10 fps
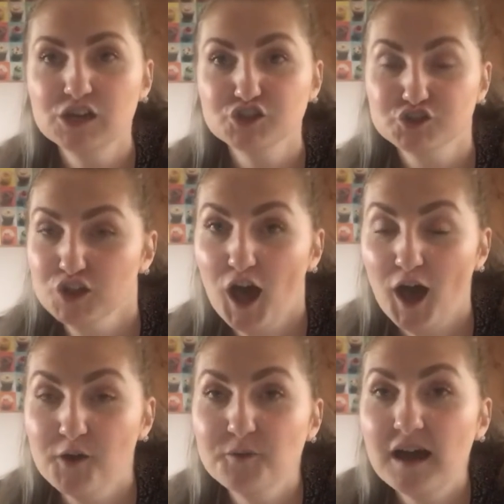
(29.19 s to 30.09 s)
So,
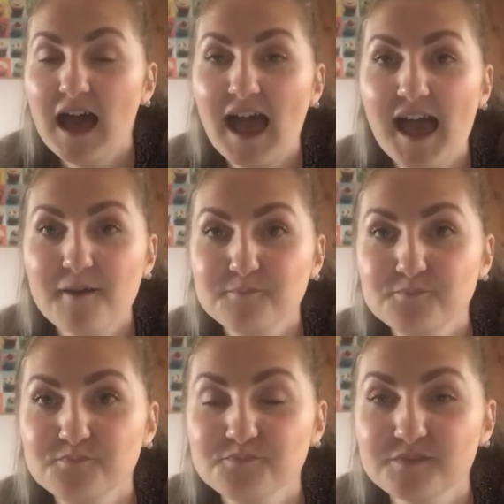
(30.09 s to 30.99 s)

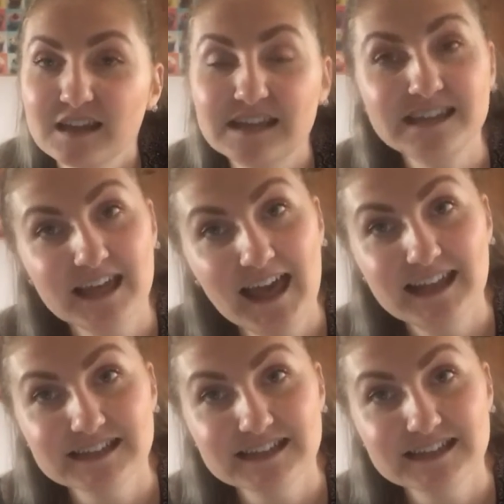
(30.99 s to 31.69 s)
um, yeah,